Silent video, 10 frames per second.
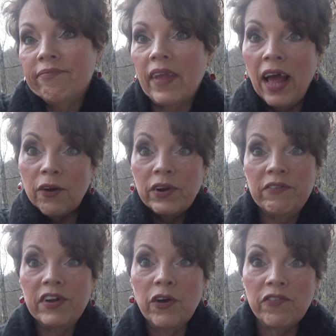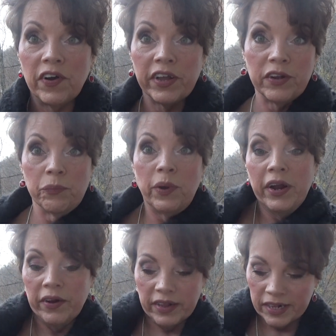I don't even know if I'll get to
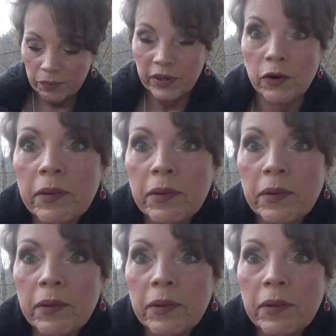wear it this winter.